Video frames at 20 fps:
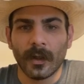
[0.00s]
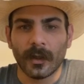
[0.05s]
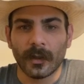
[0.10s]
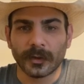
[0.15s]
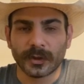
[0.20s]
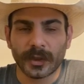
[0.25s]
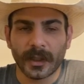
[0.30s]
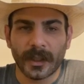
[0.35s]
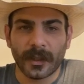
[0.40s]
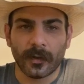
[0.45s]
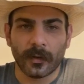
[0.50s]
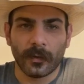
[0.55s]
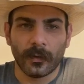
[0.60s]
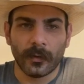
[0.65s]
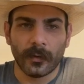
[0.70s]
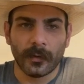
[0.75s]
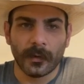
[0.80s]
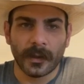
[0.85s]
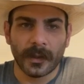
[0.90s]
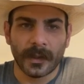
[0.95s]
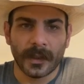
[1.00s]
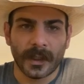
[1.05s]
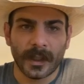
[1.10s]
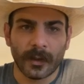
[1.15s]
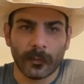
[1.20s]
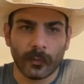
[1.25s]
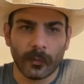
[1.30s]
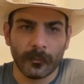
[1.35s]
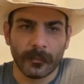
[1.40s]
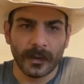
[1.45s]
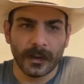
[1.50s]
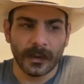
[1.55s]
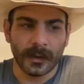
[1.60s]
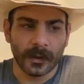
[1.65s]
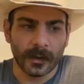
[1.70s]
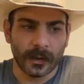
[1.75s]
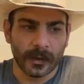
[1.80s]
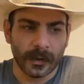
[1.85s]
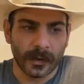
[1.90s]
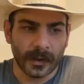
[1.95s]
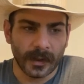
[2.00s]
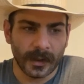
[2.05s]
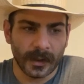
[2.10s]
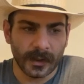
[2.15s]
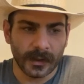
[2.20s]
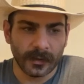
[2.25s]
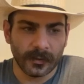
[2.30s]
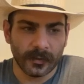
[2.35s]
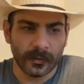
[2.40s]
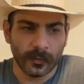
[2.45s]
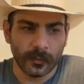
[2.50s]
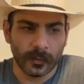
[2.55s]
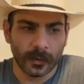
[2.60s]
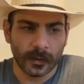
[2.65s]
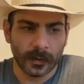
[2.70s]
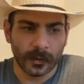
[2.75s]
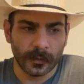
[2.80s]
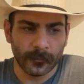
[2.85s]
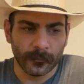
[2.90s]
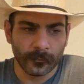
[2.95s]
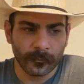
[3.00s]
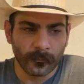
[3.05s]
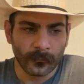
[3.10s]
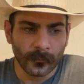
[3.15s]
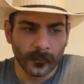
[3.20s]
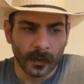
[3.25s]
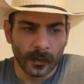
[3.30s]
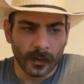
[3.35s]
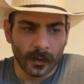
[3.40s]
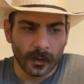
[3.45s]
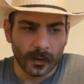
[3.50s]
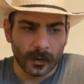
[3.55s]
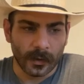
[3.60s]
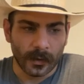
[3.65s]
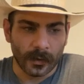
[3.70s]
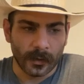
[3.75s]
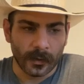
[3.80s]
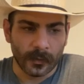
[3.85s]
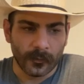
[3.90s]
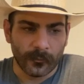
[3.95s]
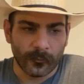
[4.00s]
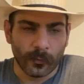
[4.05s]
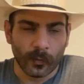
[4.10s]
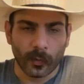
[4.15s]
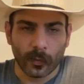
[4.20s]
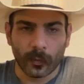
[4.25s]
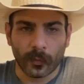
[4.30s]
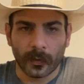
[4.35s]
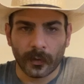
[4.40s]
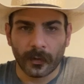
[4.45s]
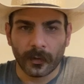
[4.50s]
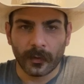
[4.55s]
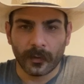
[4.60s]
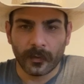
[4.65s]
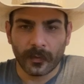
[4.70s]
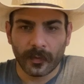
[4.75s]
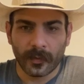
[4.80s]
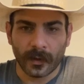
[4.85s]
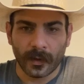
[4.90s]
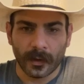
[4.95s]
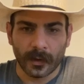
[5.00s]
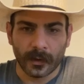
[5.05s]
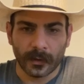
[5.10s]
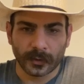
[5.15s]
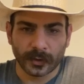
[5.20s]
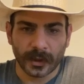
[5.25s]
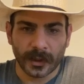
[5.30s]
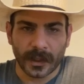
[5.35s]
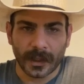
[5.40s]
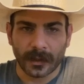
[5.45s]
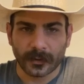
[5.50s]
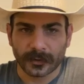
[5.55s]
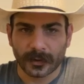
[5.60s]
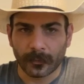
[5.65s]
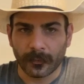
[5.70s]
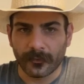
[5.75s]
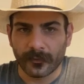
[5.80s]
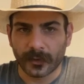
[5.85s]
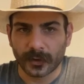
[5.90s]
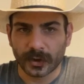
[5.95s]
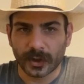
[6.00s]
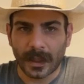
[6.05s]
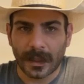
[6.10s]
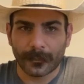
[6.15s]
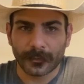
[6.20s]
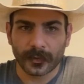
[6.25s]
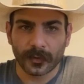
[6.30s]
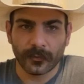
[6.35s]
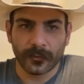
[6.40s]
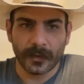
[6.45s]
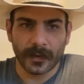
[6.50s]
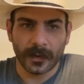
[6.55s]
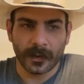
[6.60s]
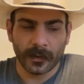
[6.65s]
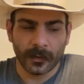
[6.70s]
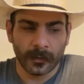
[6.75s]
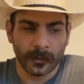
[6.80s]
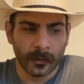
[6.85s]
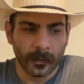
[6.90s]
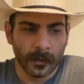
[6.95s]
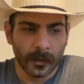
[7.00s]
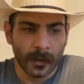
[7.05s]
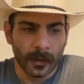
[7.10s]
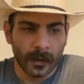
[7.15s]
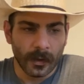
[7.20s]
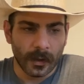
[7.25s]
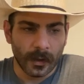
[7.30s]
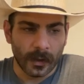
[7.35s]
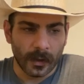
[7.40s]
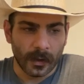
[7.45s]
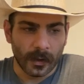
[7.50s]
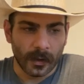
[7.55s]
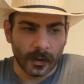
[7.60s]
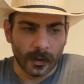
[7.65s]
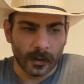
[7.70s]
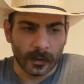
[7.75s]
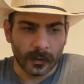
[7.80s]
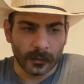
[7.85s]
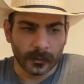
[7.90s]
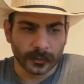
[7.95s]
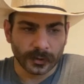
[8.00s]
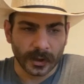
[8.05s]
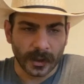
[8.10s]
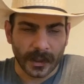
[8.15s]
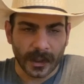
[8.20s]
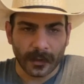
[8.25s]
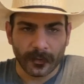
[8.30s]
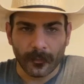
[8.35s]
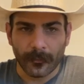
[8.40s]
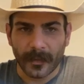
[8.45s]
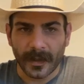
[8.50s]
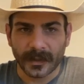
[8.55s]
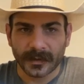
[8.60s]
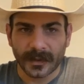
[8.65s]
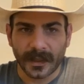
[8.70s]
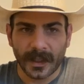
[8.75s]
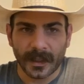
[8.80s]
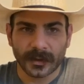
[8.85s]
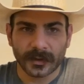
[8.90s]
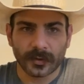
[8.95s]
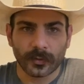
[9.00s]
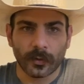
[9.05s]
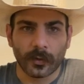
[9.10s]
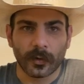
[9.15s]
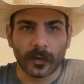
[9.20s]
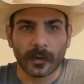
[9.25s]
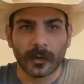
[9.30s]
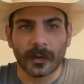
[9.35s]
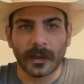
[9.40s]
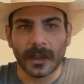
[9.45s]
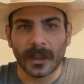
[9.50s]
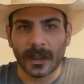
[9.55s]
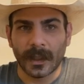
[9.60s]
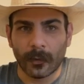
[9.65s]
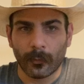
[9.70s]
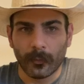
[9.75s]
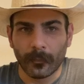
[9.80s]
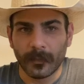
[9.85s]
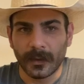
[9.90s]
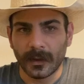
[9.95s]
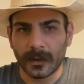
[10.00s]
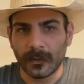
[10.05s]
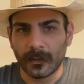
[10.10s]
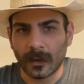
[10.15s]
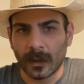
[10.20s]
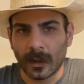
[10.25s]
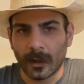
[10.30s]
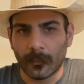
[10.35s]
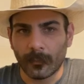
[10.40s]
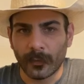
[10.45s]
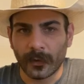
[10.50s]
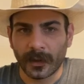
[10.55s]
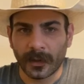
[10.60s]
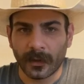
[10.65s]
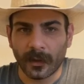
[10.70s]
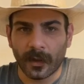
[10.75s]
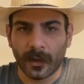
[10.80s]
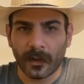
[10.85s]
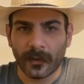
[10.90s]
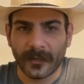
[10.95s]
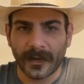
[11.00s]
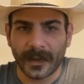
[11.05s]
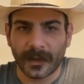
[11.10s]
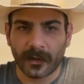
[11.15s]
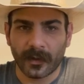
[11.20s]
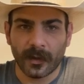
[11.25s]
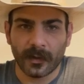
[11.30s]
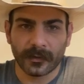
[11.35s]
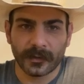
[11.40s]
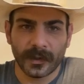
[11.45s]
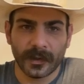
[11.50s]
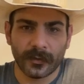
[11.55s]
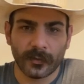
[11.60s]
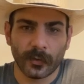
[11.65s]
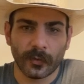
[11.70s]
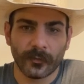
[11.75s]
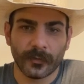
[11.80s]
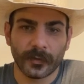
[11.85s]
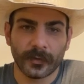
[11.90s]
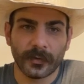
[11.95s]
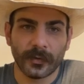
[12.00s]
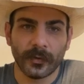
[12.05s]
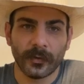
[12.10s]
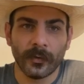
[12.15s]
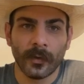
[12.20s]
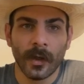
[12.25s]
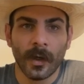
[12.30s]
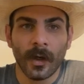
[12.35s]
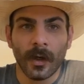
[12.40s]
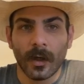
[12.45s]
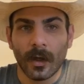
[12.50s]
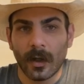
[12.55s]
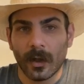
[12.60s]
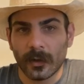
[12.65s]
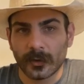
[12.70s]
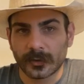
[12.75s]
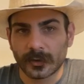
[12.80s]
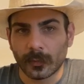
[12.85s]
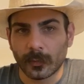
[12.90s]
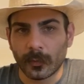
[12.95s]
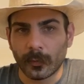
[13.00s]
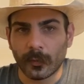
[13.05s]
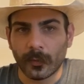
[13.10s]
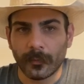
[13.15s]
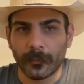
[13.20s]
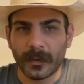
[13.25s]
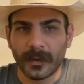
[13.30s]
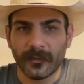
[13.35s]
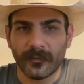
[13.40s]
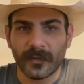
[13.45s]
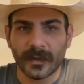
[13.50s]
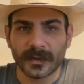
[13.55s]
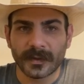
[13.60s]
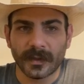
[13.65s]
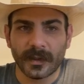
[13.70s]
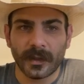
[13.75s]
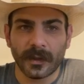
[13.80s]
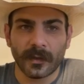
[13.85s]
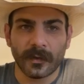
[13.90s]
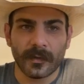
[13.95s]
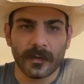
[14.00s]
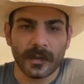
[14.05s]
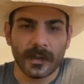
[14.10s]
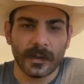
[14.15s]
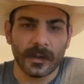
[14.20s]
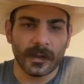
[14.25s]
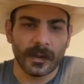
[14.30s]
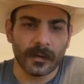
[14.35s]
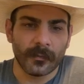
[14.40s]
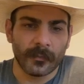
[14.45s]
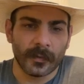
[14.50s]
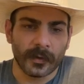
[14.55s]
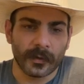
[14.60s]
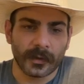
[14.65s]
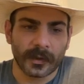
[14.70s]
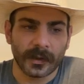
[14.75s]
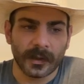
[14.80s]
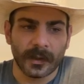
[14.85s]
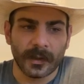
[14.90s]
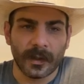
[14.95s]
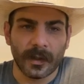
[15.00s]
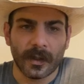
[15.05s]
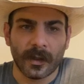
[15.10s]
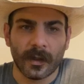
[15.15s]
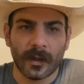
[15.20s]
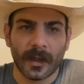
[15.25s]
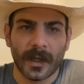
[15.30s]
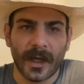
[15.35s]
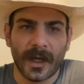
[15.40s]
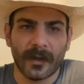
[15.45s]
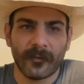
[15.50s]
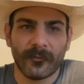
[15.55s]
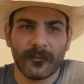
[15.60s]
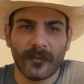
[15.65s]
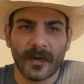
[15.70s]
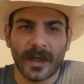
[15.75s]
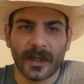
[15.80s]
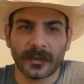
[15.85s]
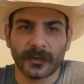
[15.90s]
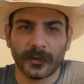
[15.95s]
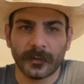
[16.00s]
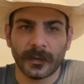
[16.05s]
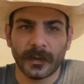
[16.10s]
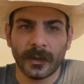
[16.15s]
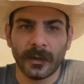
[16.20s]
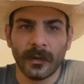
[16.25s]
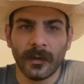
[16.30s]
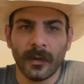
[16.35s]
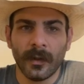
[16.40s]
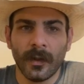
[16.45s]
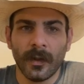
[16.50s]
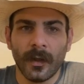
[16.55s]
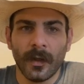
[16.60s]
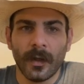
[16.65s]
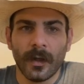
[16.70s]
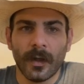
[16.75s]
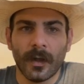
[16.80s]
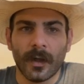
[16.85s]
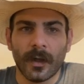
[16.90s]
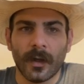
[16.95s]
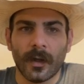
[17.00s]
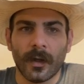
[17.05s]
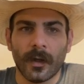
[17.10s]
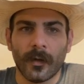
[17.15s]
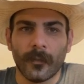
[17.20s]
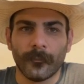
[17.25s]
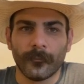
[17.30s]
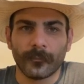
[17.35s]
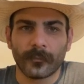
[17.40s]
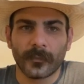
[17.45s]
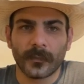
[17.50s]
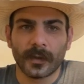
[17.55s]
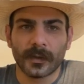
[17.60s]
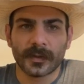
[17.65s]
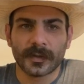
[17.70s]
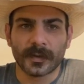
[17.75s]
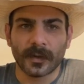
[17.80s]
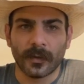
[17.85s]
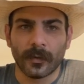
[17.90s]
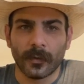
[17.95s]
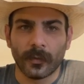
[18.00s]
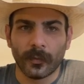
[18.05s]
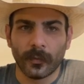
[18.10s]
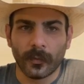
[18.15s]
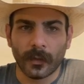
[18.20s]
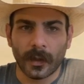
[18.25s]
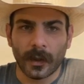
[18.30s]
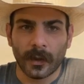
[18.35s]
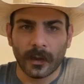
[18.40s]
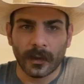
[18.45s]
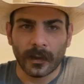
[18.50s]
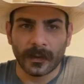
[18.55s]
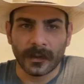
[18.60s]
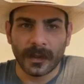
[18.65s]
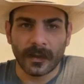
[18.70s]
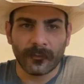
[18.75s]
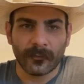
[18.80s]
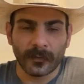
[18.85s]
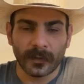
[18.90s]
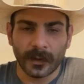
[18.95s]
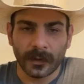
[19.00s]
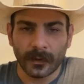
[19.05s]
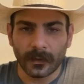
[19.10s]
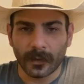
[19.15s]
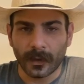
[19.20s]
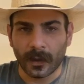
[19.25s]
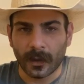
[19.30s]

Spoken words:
channel and I will be headed to Fort Worth, check out some of the shops over there, check out the best hat store, and I will be bringing all that content over to you. Also, we will be visiting the American Hat Factory, definitely